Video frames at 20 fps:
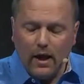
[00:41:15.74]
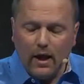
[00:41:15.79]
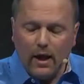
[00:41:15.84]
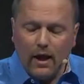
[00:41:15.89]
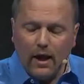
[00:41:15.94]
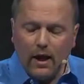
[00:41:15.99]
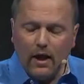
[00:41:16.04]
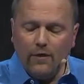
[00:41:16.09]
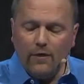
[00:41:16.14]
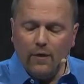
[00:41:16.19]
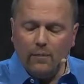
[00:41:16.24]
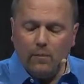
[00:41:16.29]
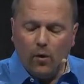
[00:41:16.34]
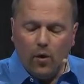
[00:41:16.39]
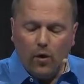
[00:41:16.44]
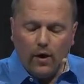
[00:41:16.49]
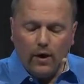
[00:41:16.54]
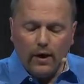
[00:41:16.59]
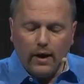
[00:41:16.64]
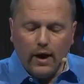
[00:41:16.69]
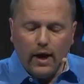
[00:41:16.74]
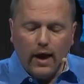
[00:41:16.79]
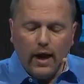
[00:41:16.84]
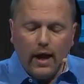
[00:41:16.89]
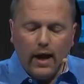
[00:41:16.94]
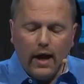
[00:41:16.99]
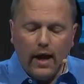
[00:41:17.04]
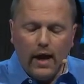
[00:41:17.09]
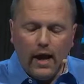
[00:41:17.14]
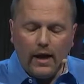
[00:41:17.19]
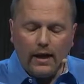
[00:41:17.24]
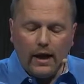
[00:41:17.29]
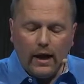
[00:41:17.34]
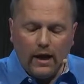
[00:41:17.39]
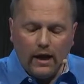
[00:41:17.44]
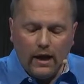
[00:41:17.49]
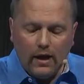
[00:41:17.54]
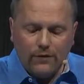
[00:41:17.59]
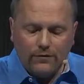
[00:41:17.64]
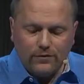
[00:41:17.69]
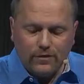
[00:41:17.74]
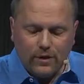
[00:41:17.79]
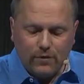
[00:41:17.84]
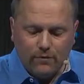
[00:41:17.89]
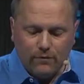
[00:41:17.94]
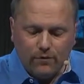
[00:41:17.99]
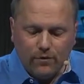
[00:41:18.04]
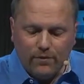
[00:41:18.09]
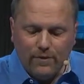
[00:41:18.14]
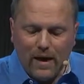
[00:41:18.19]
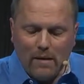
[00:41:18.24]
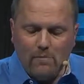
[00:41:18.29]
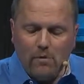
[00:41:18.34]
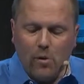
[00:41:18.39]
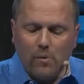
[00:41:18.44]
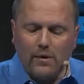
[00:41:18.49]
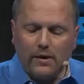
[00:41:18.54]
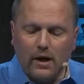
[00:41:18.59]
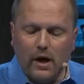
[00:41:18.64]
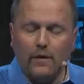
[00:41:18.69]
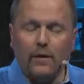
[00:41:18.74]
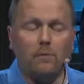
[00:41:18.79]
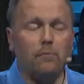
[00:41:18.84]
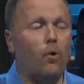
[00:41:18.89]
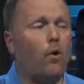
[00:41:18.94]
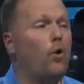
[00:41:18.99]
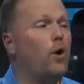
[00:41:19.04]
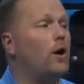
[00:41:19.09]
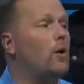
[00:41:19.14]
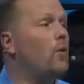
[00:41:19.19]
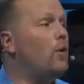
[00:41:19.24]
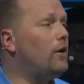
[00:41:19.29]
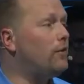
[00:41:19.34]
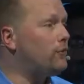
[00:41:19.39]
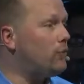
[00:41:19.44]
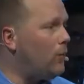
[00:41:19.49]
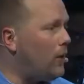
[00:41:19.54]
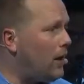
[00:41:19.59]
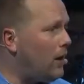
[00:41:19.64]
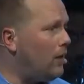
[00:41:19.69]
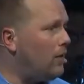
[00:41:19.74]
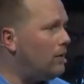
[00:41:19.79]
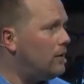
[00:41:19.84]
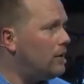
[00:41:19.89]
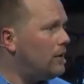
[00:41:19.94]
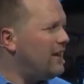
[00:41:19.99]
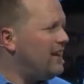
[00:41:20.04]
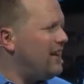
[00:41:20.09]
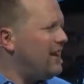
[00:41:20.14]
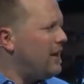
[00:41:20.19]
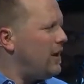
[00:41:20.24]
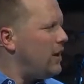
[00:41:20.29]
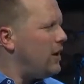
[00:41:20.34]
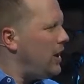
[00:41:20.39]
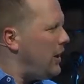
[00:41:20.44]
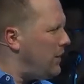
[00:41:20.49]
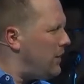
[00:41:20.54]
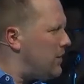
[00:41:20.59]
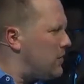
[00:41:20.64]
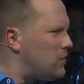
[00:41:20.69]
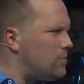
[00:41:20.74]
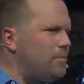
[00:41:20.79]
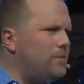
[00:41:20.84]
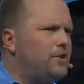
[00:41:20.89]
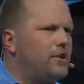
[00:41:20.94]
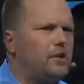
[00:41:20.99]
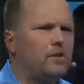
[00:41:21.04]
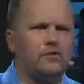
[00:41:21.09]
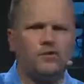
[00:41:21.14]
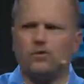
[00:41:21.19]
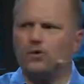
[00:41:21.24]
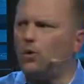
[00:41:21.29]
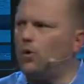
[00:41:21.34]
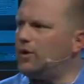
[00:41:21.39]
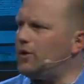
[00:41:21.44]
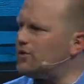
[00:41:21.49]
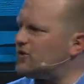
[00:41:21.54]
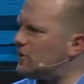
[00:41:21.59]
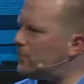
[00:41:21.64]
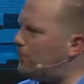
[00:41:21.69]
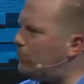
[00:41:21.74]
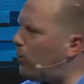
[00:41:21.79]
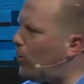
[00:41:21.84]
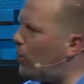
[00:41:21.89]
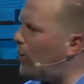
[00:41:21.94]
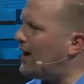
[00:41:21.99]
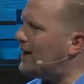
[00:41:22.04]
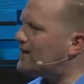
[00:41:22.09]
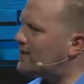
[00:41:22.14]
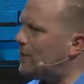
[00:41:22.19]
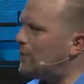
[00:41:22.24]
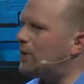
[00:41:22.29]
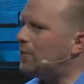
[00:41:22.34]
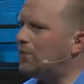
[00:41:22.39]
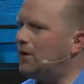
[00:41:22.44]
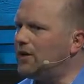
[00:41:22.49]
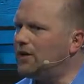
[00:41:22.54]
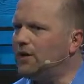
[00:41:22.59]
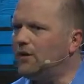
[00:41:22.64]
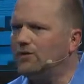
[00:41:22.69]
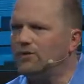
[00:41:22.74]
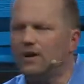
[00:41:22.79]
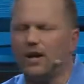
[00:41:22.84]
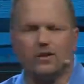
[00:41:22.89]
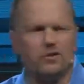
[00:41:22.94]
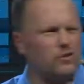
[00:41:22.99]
in the boy, and it left him. From that moment on, the boy was well. Now, in this particular story, there's some points I want to bring to your attention. It's